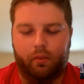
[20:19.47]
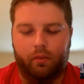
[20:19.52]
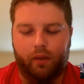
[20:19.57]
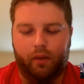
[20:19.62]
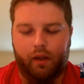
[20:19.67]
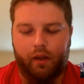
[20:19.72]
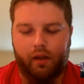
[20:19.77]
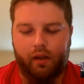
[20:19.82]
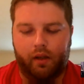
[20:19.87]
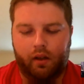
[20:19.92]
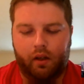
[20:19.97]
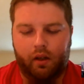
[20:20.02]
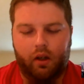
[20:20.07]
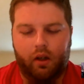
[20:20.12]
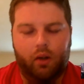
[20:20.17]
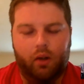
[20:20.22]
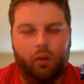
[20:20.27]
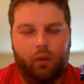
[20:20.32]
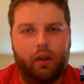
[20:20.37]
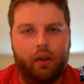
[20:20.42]
but
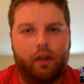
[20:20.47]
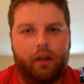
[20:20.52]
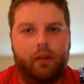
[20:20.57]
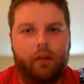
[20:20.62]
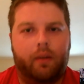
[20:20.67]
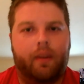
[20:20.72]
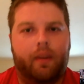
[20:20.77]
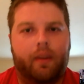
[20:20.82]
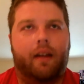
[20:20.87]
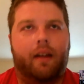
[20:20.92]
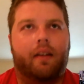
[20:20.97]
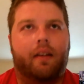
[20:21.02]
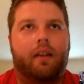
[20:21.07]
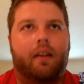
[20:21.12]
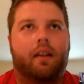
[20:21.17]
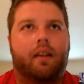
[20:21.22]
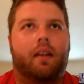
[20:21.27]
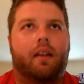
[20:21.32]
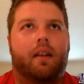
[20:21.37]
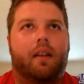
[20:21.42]
we did it with the
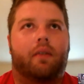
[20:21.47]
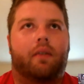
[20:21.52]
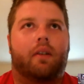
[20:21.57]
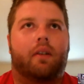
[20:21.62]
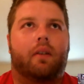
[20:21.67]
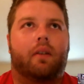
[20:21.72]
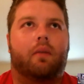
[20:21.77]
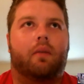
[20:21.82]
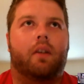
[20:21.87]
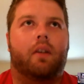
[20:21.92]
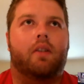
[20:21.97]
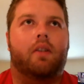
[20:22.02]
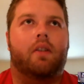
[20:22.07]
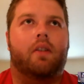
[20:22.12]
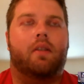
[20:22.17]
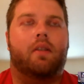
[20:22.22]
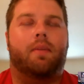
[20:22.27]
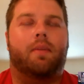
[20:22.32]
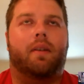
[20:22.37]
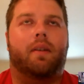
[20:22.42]
idea that if we could reach
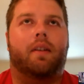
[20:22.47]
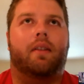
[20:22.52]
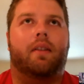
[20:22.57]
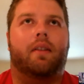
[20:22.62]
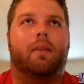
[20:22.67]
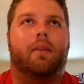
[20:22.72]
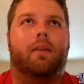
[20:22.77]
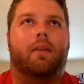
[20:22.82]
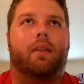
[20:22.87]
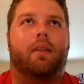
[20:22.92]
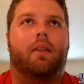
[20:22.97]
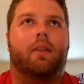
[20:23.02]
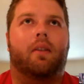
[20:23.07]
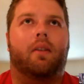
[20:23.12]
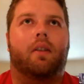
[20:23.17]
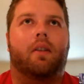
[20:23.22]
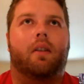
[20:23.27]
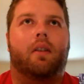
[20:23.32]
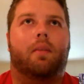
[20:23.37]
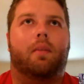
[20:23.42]
those places with the
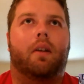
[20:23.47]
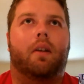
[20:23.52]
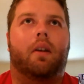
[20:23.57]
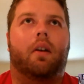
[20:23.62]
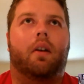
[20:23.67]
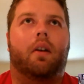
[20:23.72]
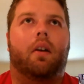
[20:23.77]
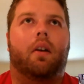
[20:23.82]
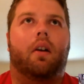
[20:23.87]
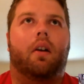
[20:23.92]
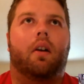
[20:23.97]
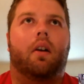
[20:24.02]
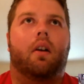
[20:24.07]
unique beer,